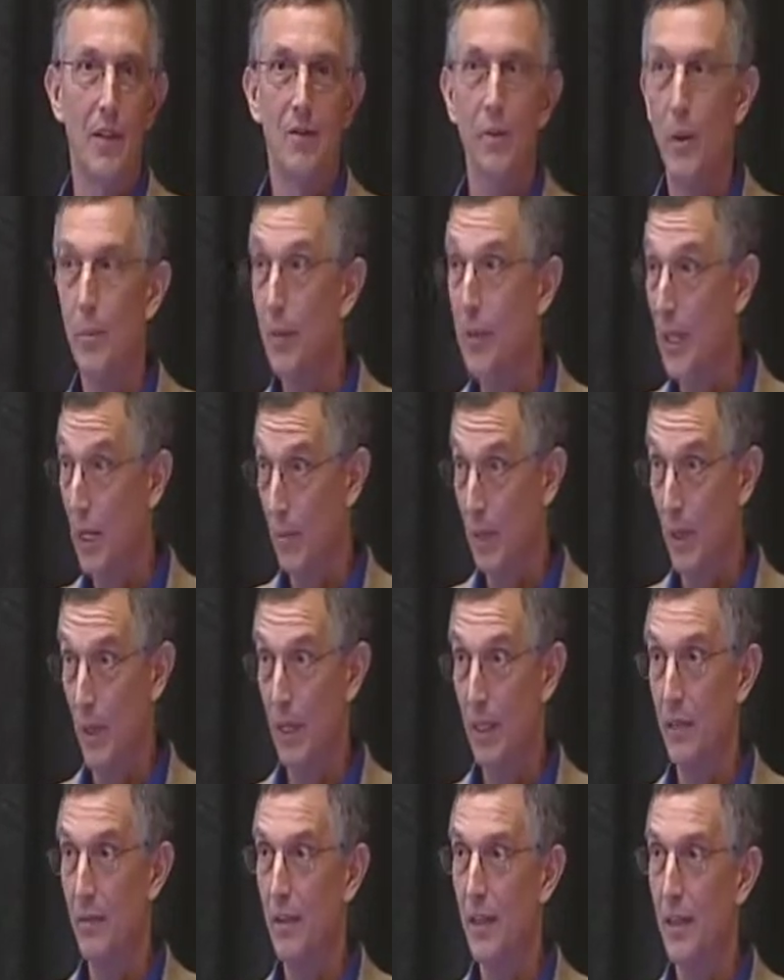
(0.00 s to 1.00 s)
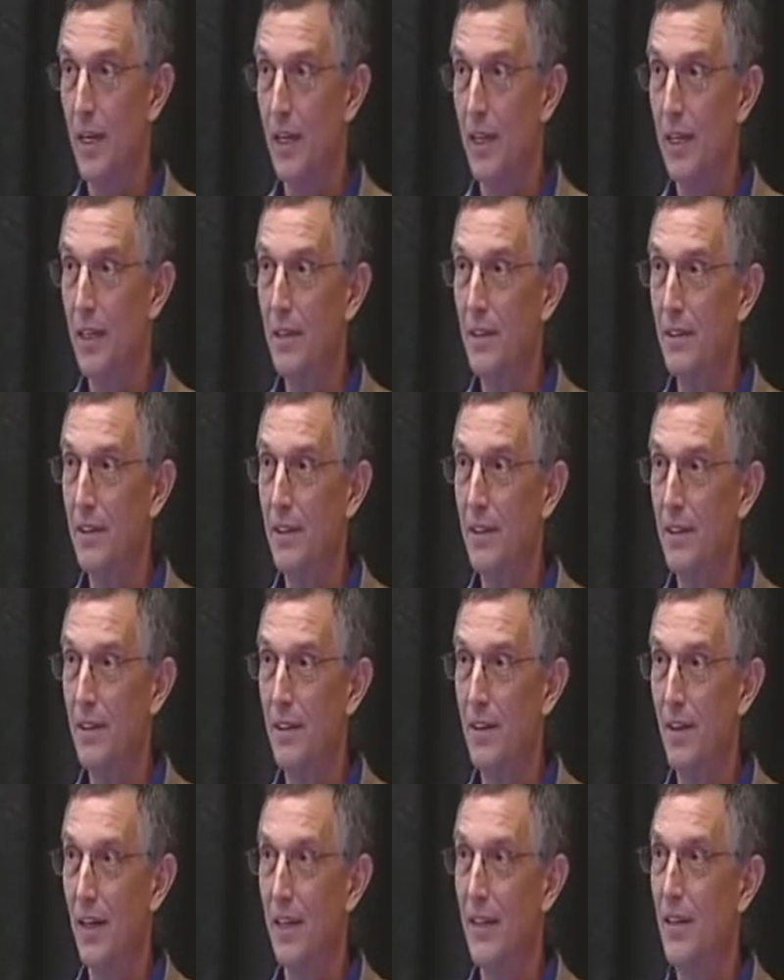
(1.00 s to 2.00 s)
Remember, you got bi-level lighting,
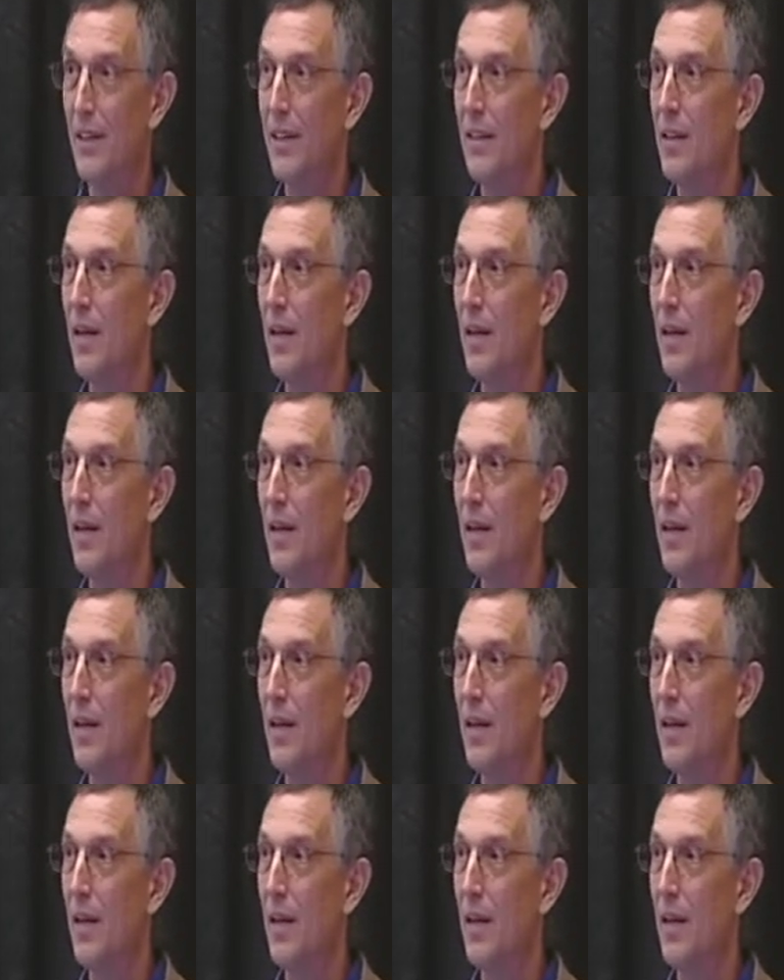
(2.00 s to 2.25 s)
right?